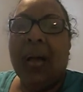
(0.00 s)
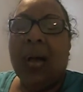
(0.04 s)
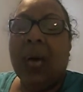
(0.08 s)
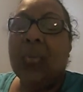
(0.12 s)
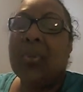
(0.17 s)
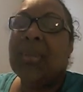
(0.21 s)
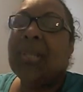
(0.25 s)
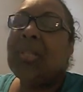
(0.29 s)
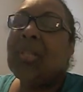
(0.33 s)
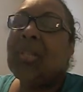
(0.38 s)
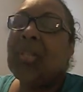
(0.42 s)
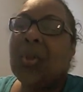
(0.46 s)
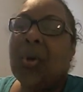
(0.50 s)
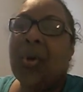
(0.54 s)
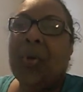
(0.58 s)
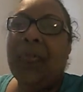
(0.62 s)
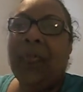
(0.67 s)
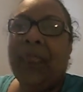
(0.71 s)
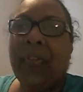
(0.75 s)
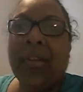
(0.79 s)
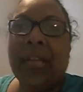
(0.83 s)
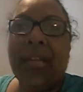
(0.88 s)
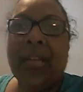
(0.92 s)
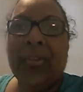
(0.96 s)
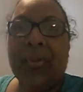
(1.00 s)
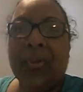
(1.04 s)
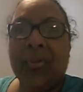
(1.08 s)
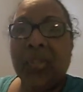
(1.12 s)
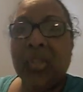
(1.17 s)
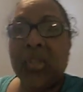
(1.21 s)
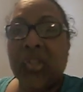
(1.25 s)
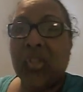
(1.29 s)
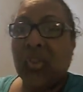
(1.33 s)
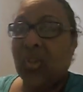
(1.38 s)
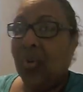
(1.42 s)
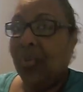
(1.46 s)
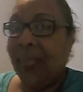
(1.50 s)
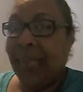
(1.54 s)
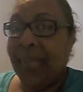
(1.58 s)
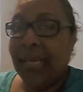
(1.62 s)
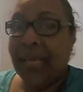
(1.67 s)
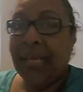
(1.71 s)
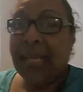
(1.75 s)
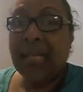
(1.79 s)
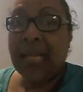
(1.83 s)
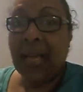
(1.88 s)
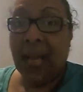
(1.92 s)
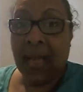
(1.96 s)
Oh, it was so funny. There were so
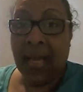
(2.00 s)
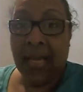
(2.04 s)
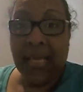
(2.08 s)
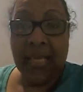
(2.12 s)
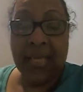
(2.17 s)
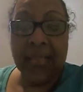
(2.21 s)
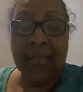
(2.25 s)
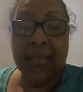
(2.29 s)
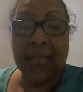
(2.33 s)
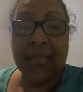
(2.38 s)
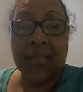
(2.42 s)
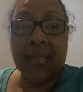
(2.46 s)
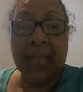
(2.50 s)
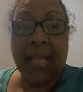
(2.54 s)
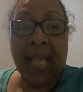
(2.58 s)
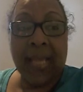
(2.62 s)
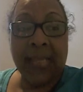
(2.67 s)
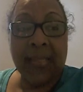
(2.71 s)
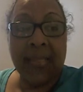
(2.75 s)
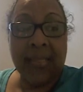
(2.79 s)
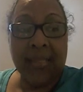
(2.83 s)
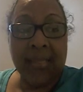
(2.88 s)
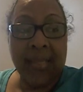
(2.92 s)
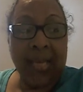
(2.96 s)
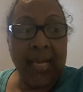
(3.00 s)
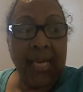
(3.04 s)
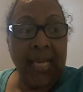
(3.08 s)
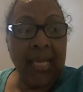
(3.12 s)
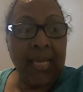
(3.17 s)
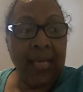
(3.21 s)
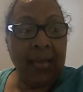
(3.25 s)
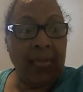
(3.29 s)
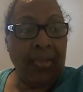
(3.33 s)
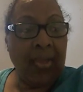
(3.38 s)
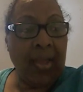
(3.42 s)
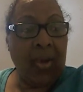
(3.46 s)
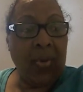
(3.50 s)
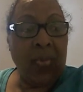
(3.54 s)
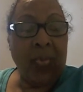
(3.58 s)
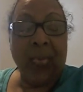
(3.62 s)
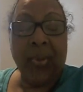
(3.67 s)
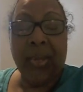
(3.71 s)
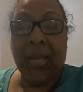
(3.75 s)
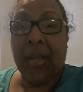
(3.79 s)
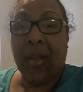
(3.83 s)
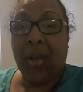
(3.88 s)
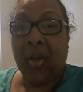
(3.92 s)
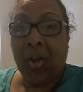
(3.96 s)
many diets last night that
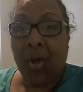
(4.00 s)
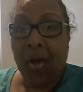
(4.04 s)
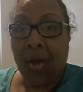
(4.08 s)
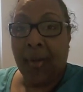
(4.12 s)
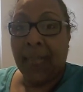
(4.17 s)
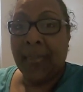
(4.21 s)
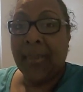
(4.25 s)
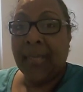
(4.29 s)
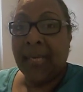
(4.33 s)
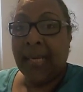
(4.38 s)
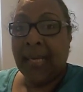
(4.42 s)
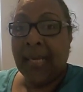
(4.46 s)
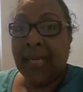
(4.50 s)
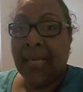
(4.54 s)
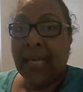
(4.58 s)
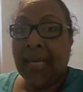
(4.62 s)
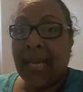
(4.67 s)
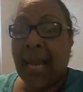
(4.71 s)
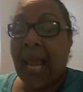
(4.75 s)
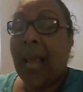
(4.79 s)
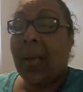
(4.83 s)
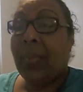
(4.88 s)
we accommodated,